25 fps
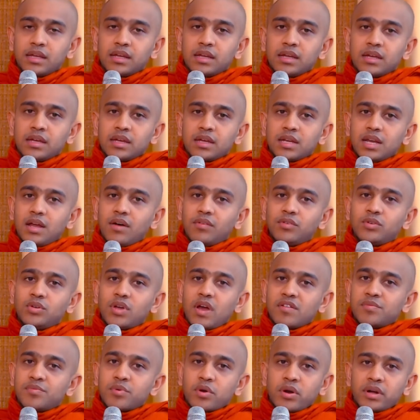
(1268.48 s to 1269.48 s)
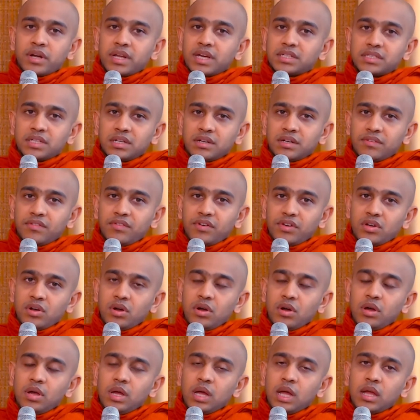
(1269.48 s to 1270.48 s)
Now you have a protection for your
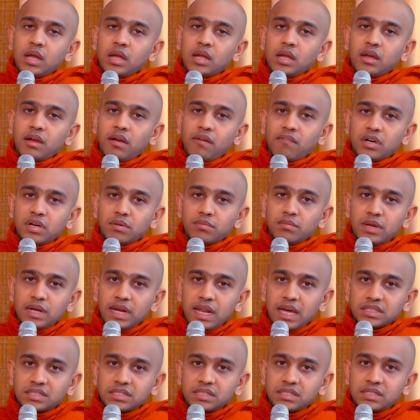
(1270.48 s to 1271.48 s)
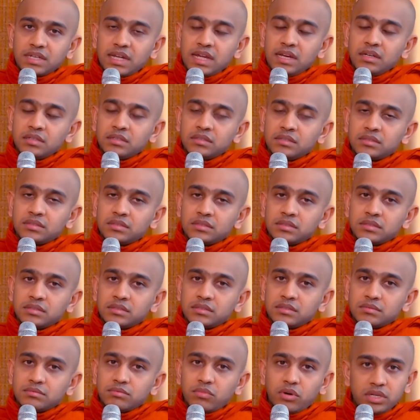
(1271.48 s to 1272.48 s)
verbal action and
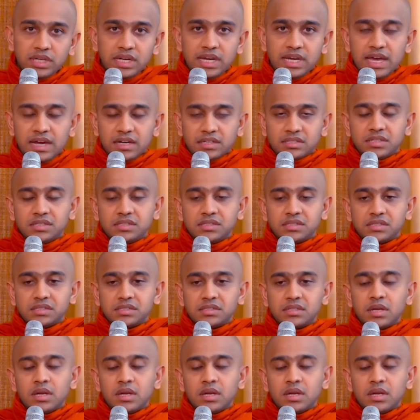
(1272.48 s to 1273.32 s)
bodily actions.